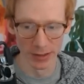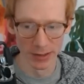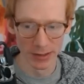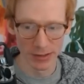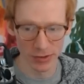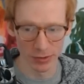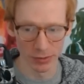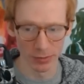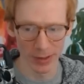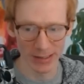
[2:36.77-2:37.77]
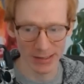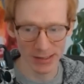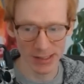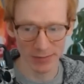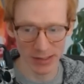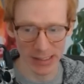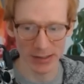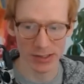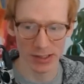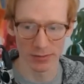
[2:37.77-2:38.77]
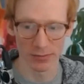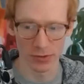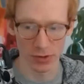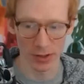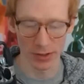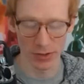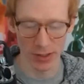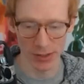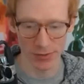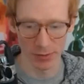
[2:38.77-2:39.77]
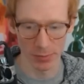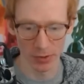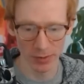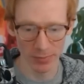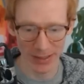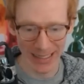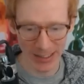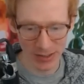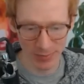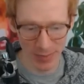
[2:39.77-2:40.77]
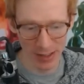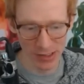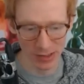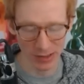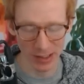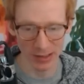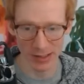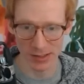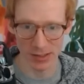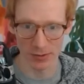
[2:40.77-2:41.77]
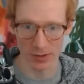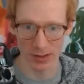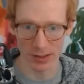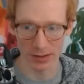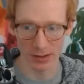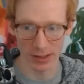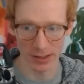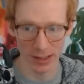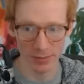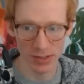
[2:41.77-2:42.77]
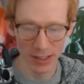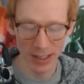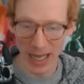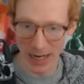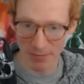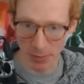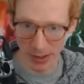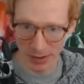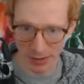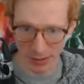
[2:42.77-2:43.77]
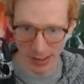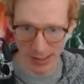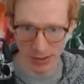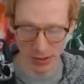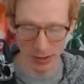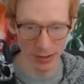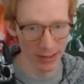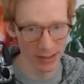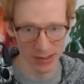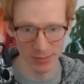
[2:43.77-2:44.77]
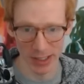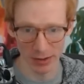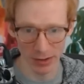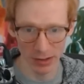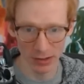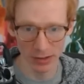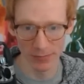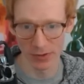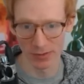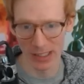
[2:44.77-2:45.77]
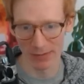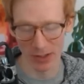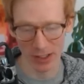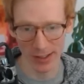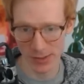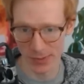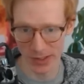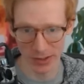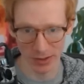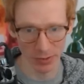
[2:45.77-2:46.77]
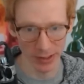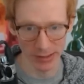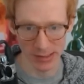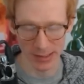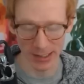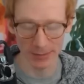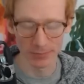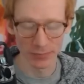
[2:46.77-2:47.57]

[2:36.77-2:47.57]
So it does have the downside of drawing 2 cards to your opponent, but that actually matters a lot less than you would think in a lot of games. And if you play it on the last turn, it doesn't matter at all. If they have a Cosmo out, you can play it into that.